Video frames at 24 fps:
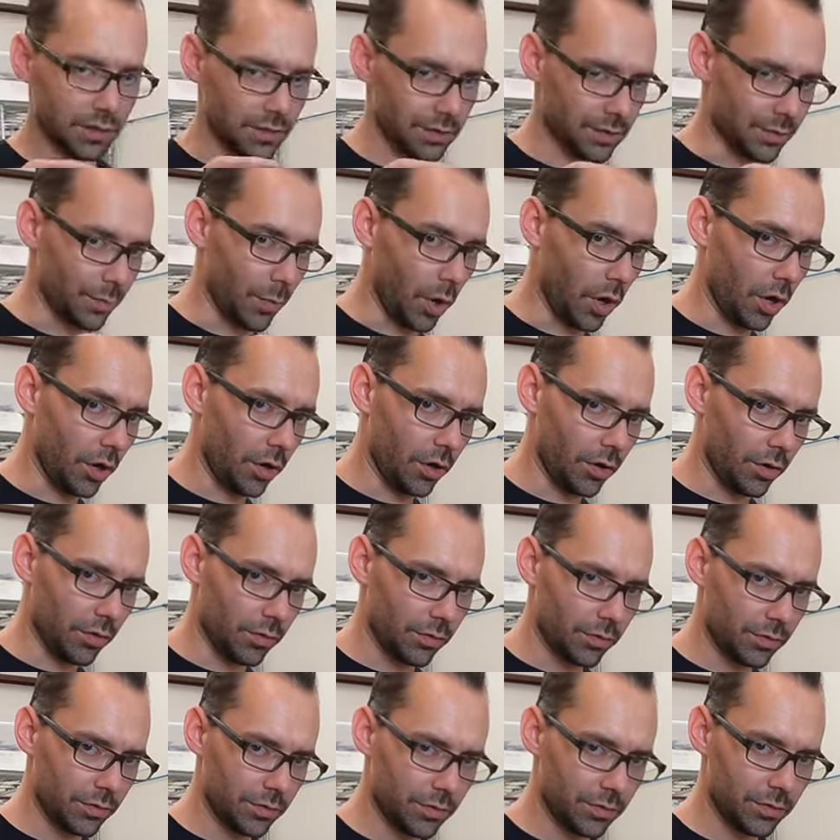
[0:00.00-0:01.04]
Tomorrow,
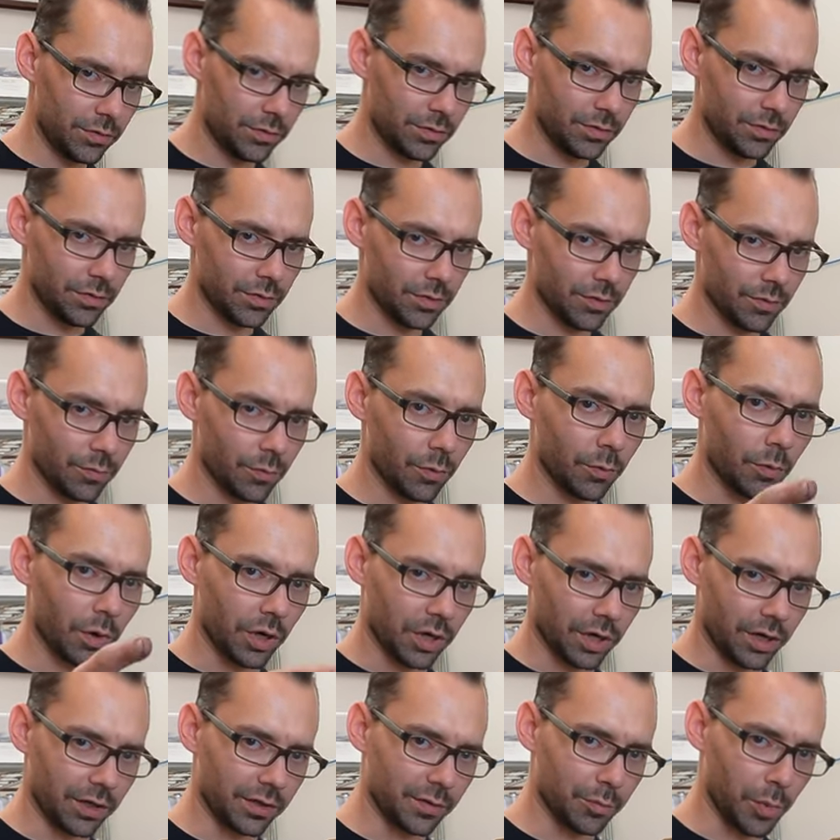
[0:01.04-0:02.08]
we're
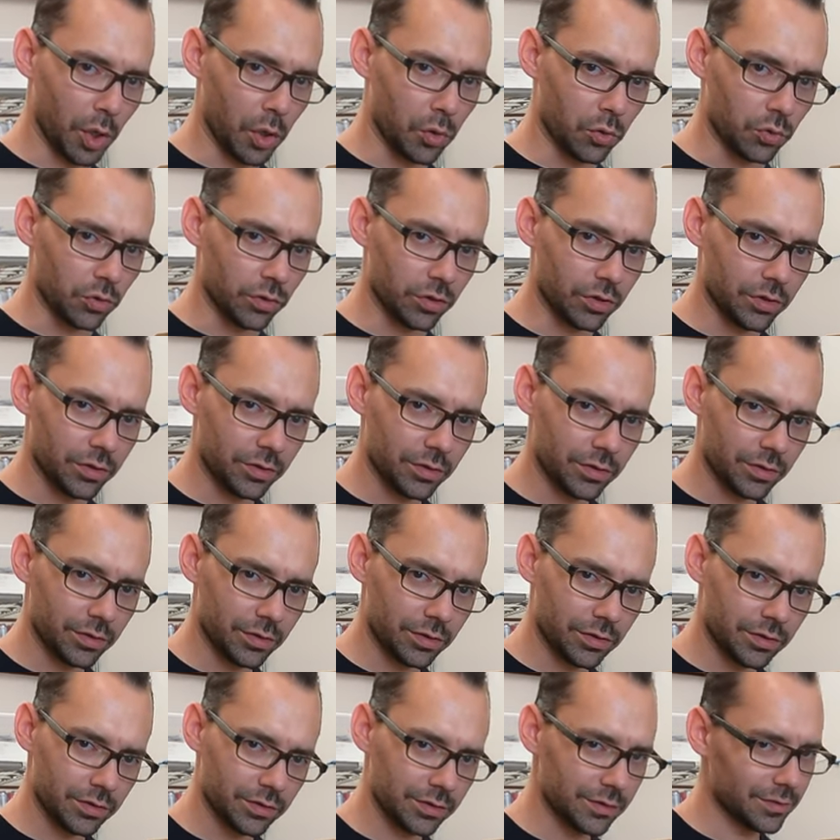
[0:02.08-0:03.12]
working on the boat.
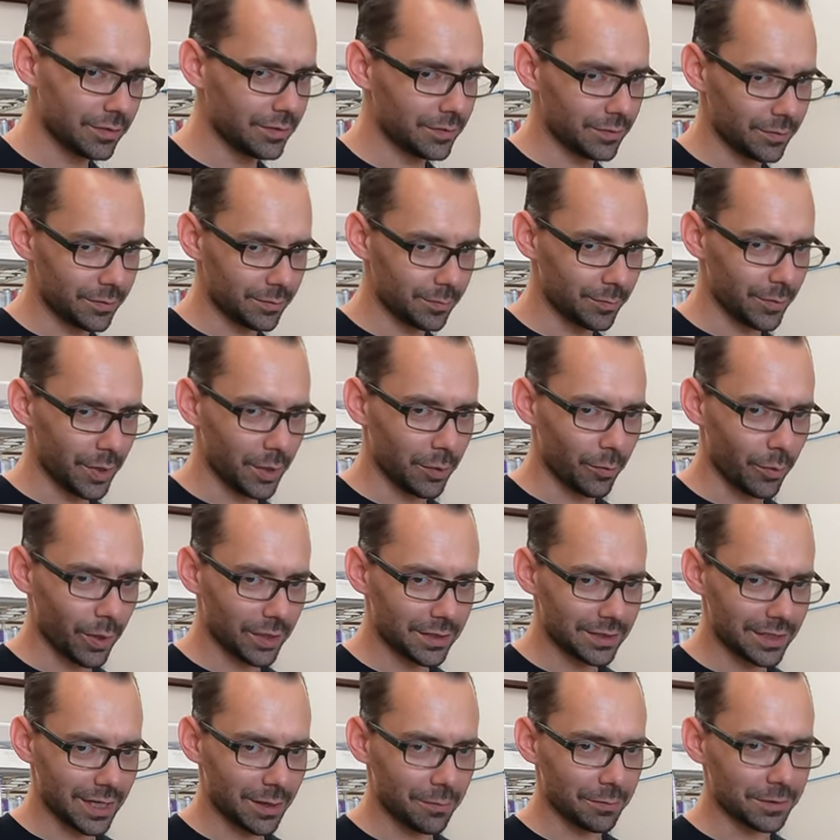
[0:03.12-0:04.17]
Better
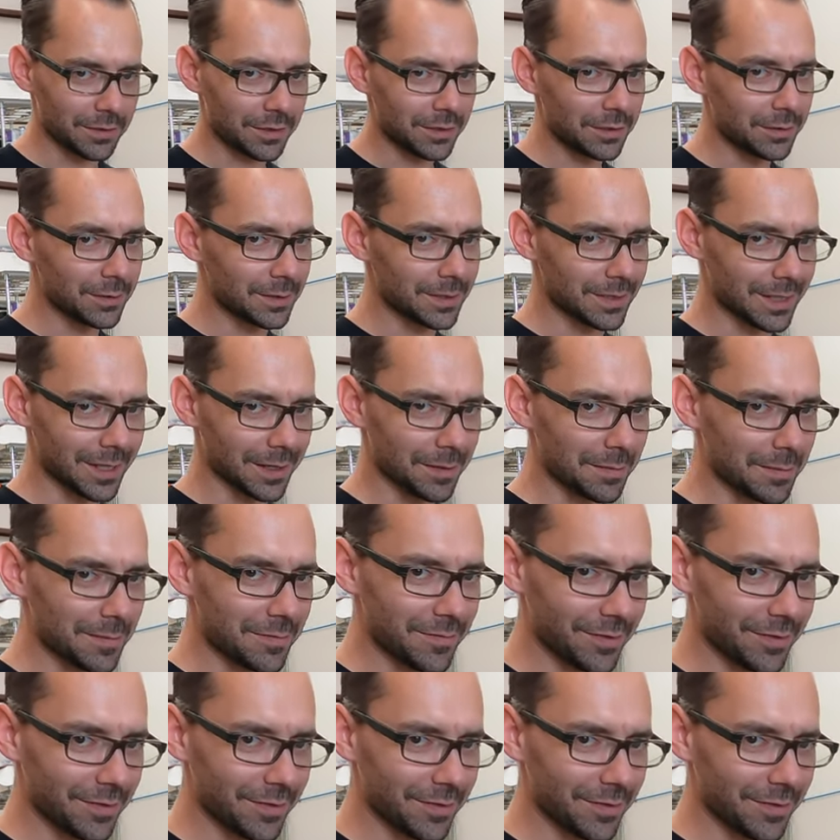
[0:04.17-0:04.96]
watch that one too, it's gonna be